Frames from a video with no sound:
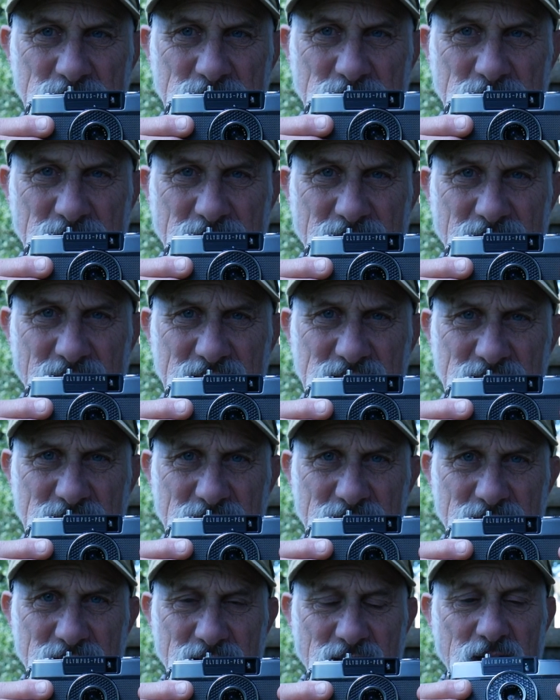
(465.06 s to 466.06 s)
But a
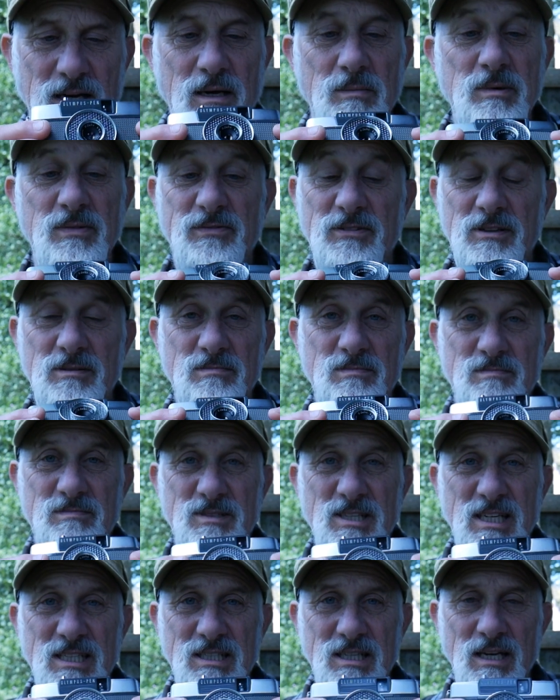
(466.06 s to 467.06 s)
classic look at, I mean, for the
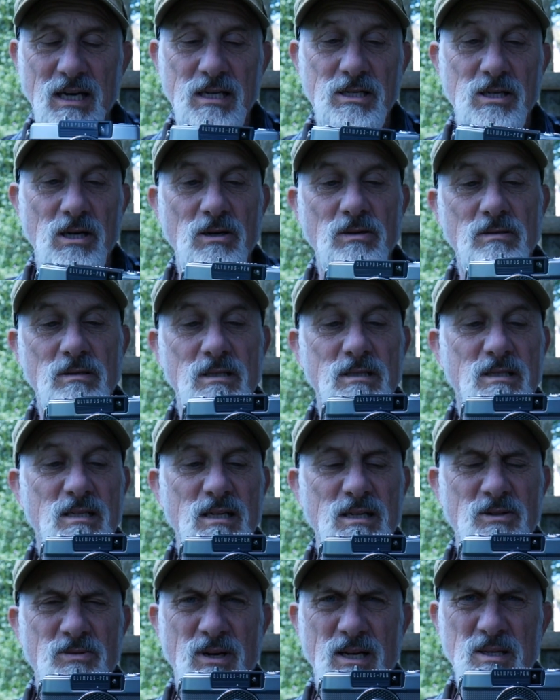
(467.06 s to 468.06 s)
60 years old, it's
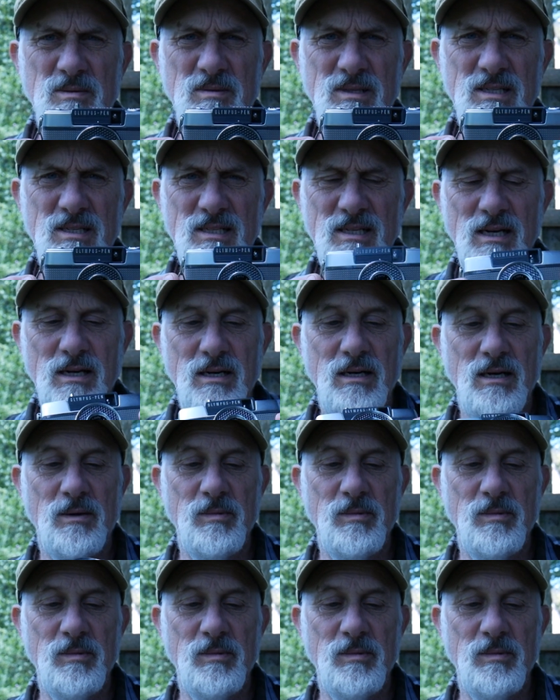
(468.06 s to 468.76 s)
incredible, isn't it?